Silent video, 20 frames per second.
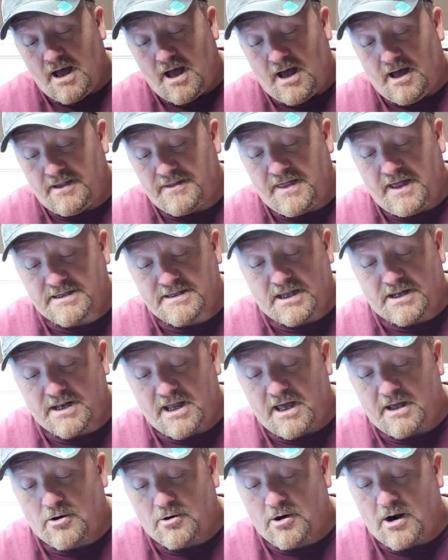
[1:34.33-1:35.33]
uh, that the
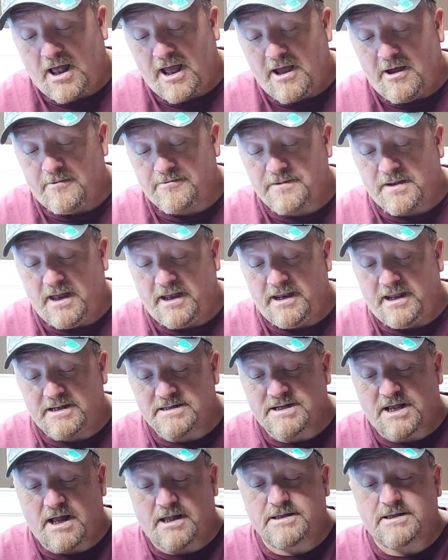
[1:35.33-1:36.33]
dealer left, and
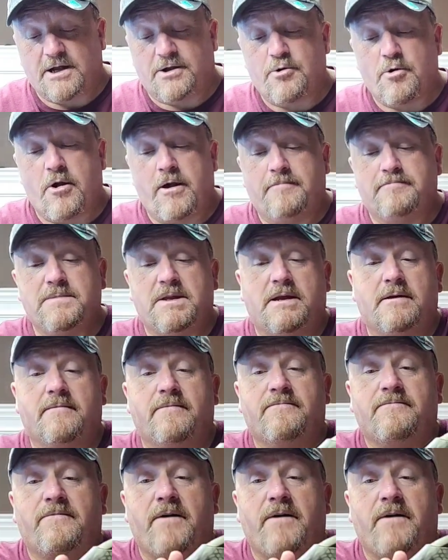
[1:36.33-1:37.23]
it's got the Kryptek